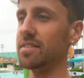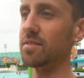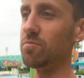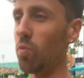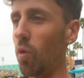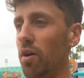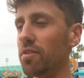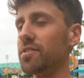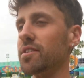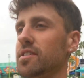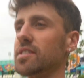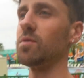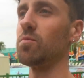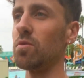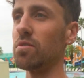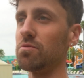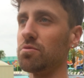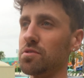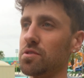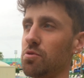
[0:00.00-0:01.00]
Walt Disney
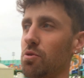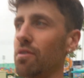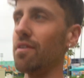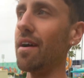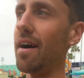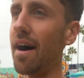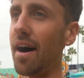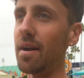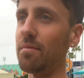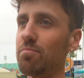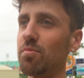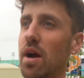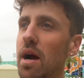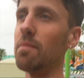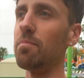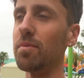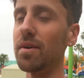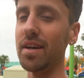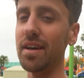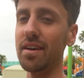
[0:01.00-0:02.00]
World resort on
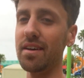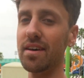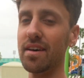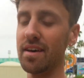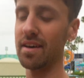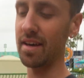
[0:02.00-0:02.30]
property